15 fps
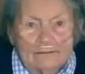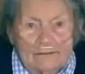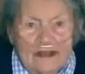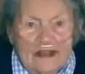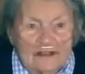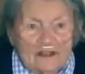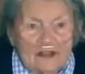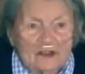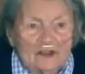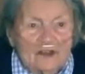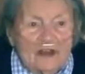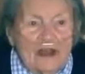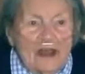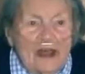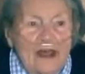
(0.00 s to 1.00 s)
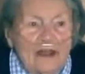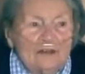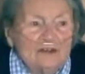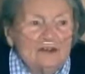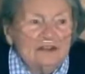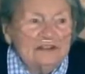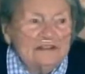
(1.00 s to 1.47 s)
managed.
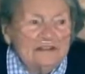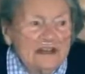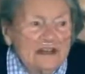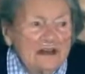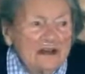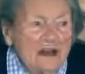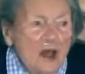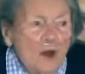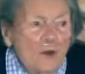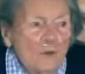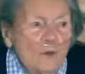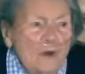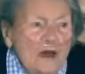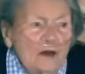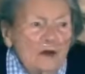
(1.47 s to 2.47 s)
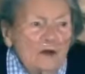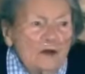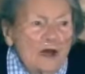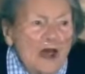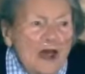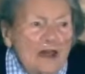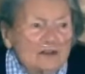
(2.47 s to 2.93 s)
And she said, well,
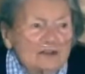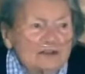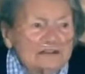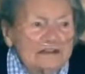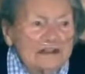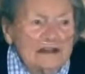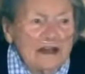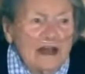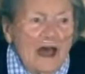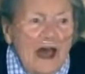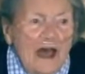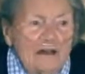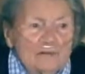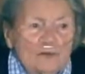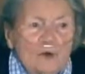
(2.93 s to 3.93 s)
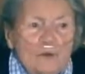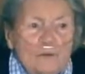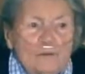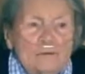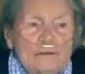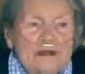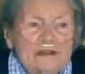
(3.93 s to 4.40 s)
she said, I've
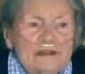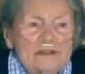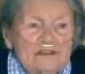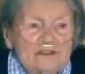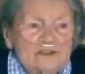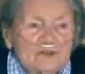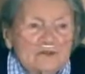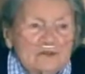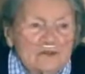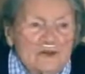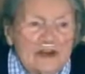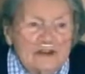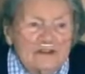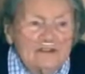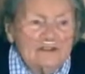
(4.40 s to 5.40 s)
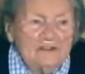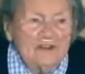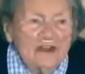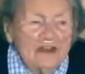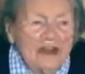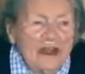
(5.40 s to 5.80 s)
got millions of friends